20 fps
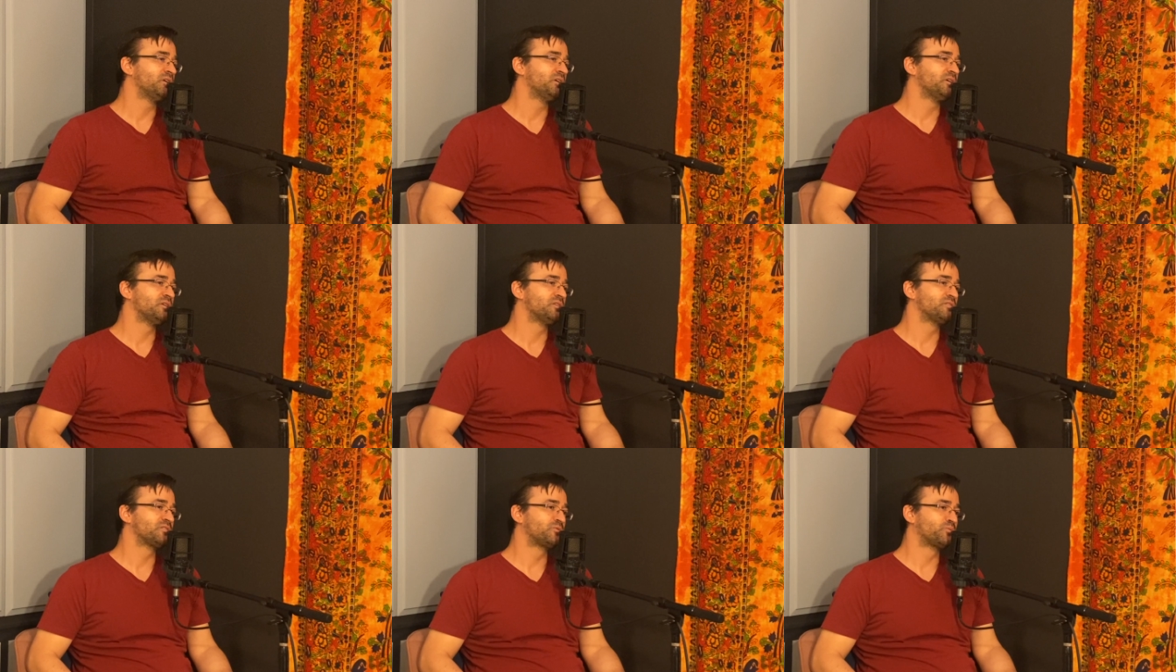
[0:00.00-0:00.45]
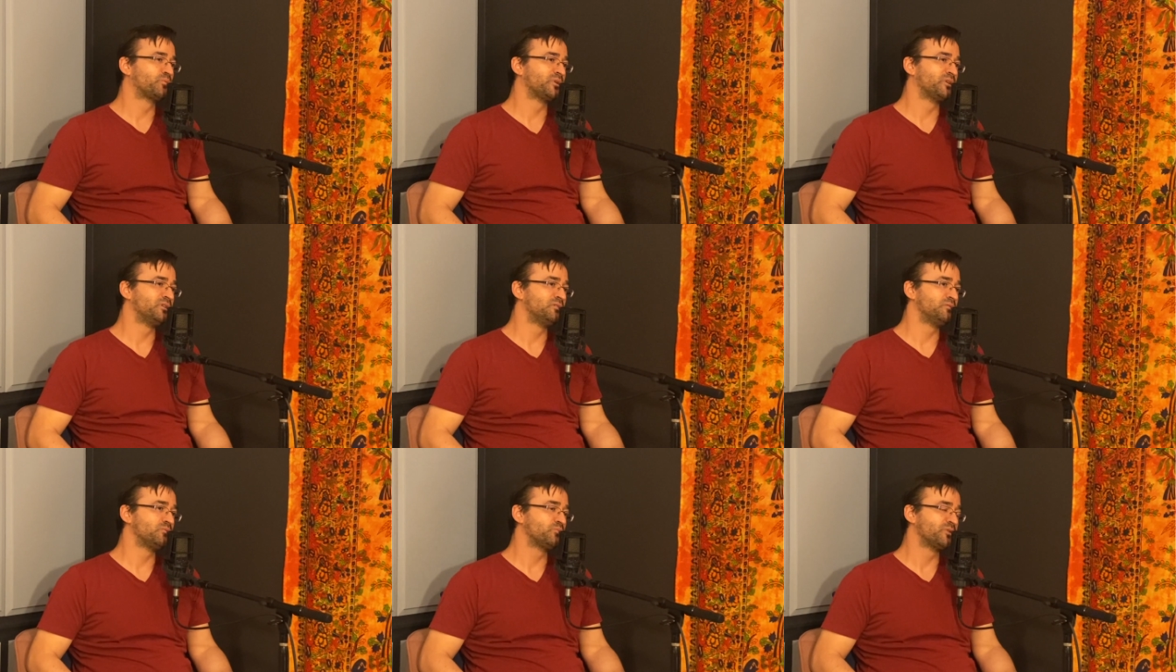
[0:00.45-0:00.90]
said,
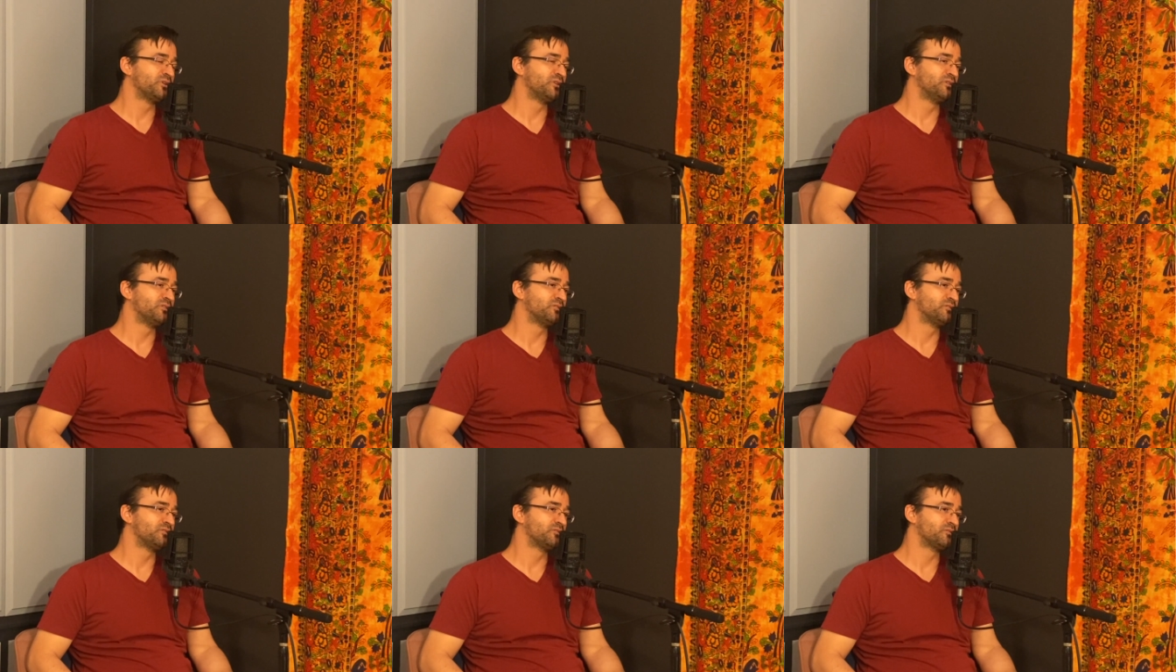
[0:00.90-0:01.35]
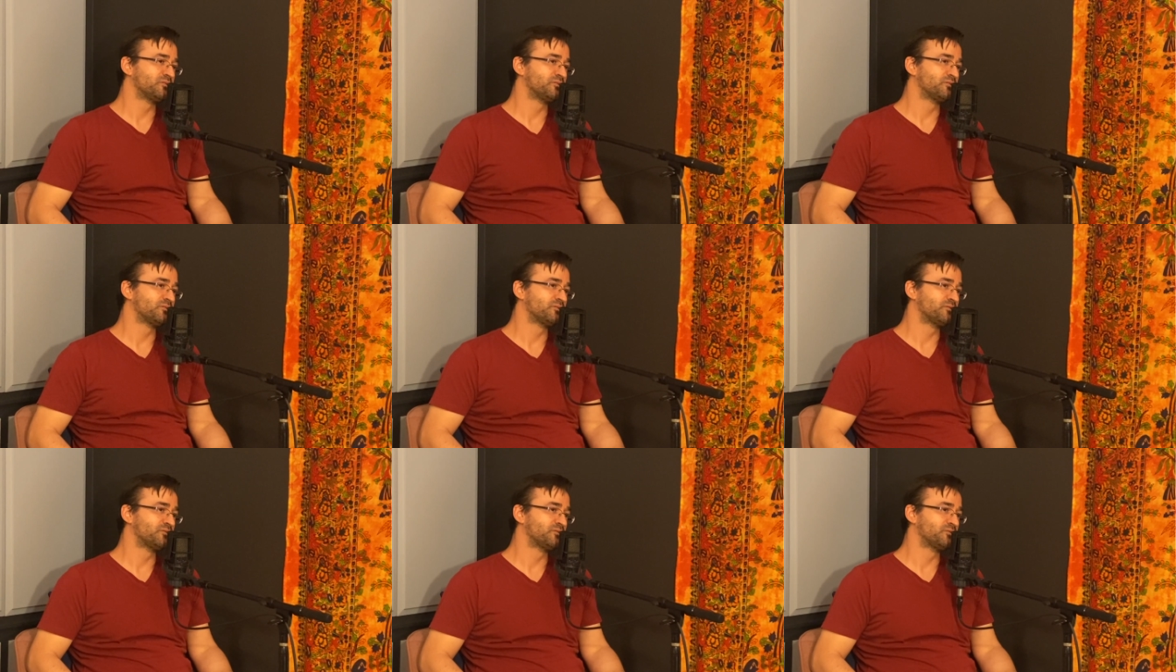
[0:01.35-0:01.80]
when
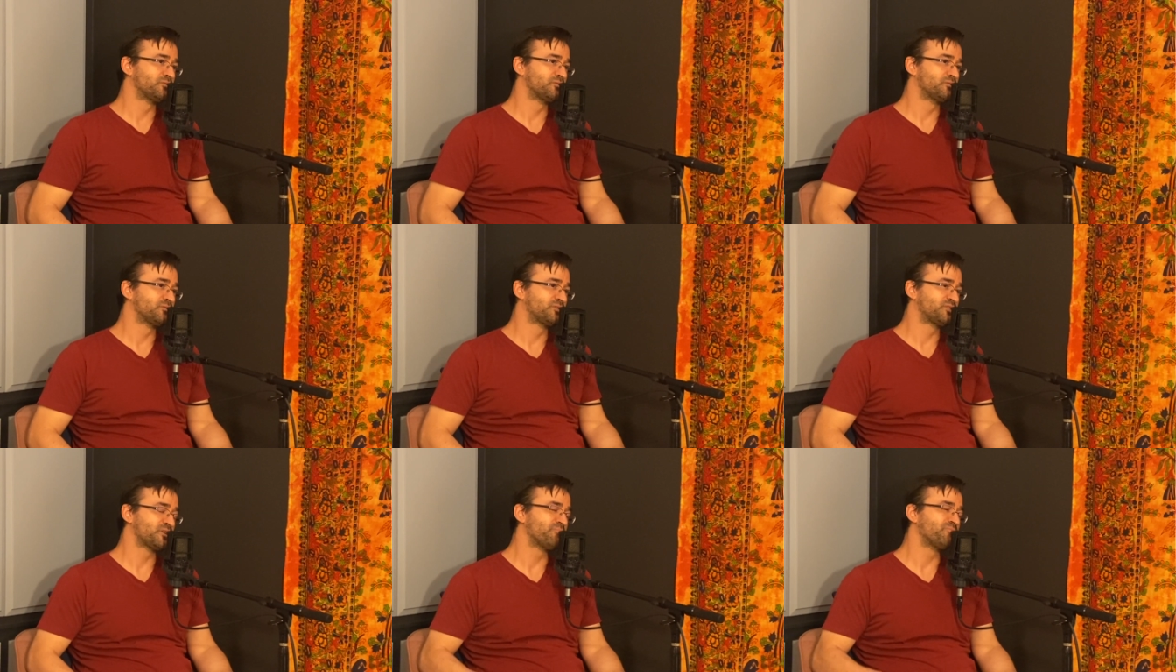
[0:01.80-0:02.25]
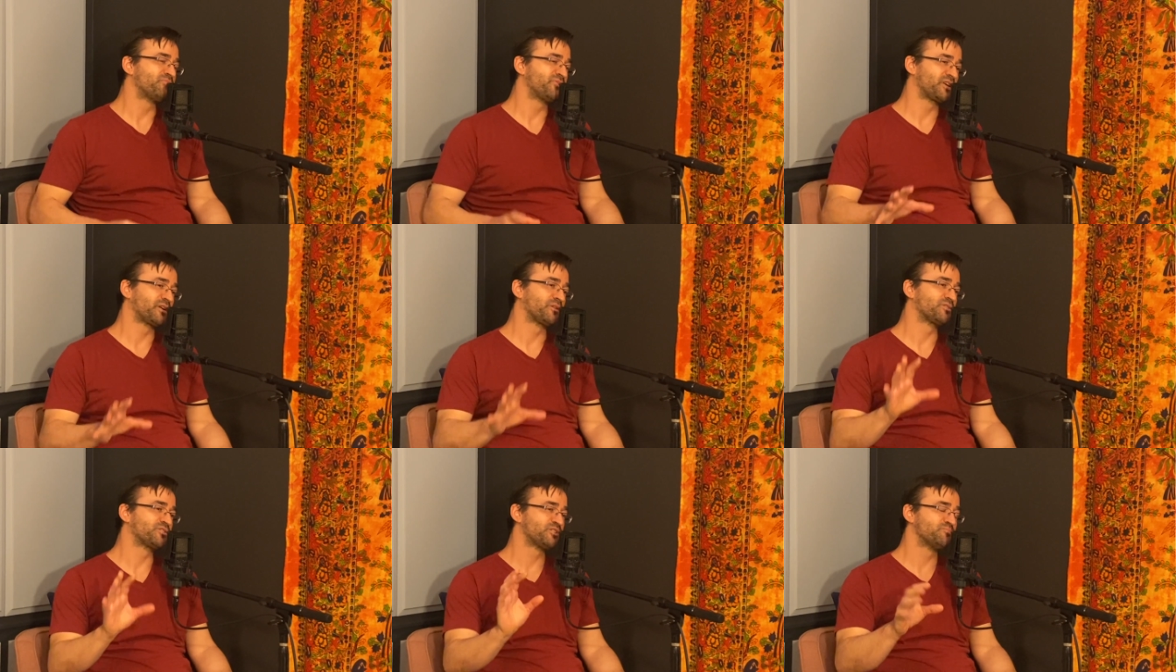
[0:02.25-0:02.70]

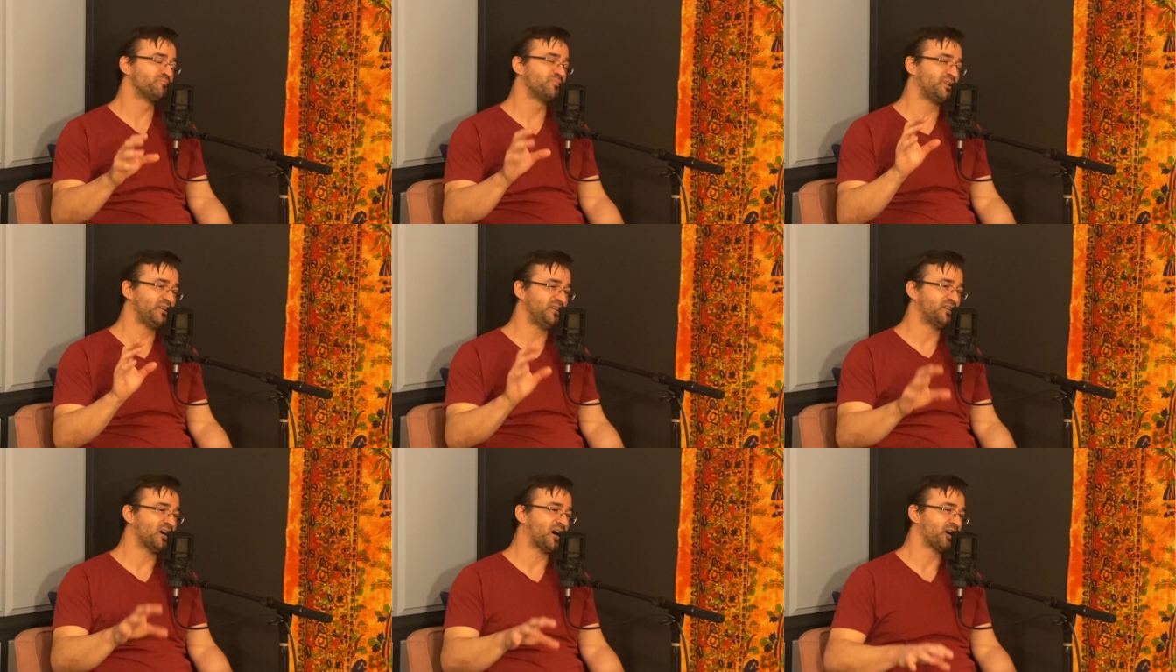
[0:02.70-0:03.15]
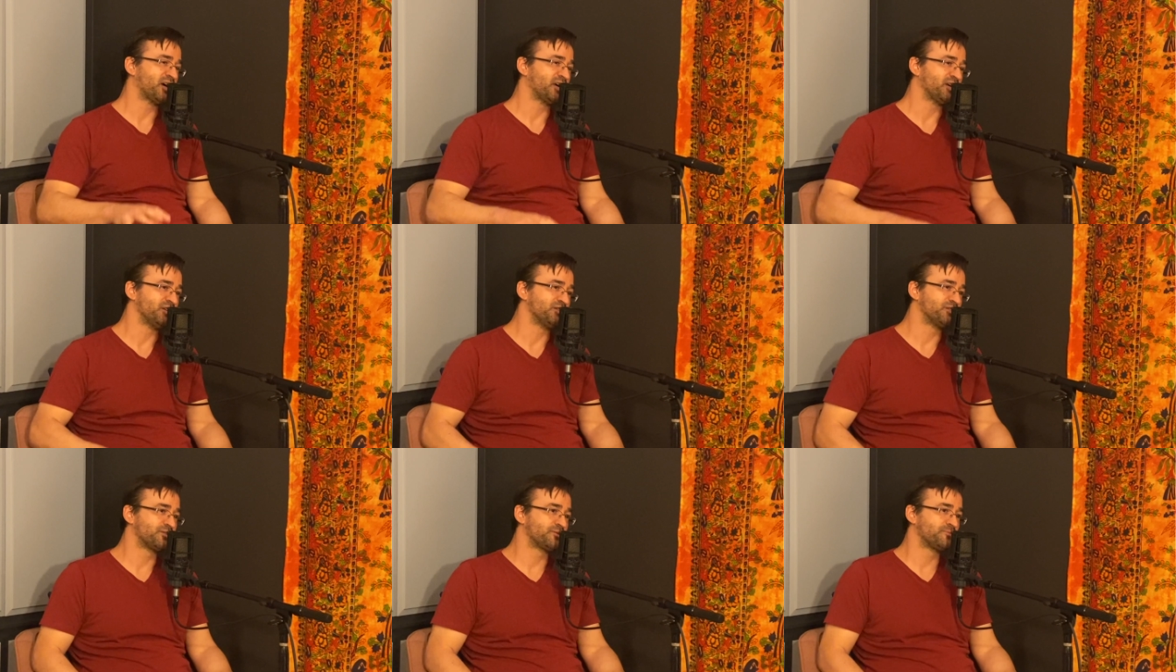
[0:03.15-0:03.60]
something or somebody
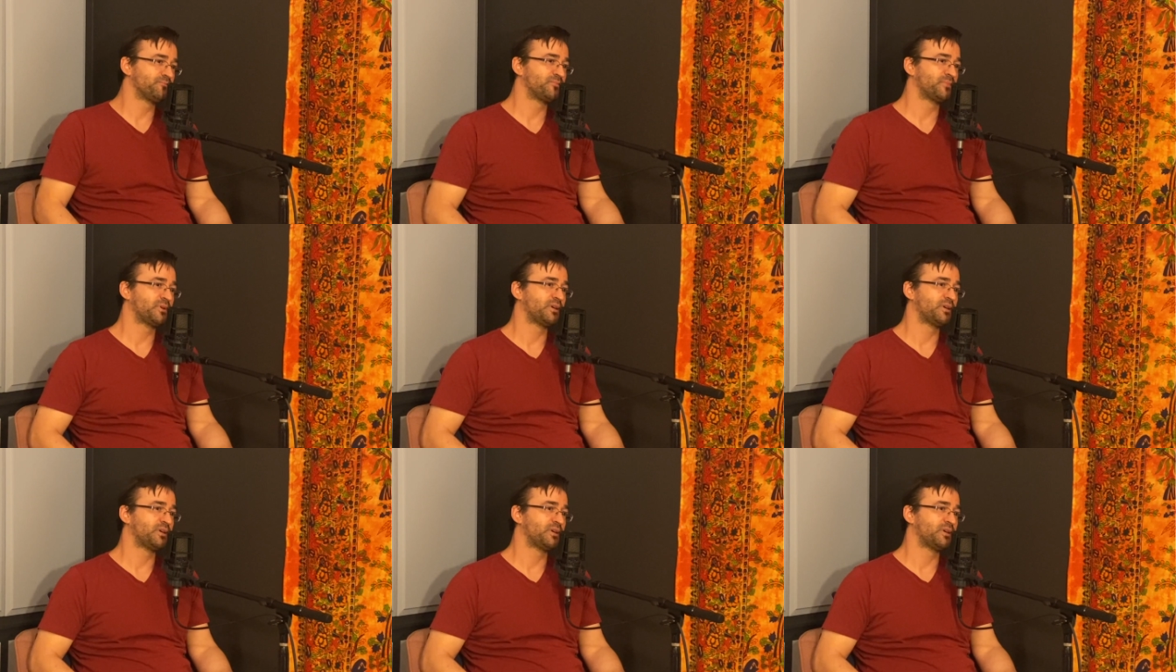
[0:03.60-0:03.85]
dies,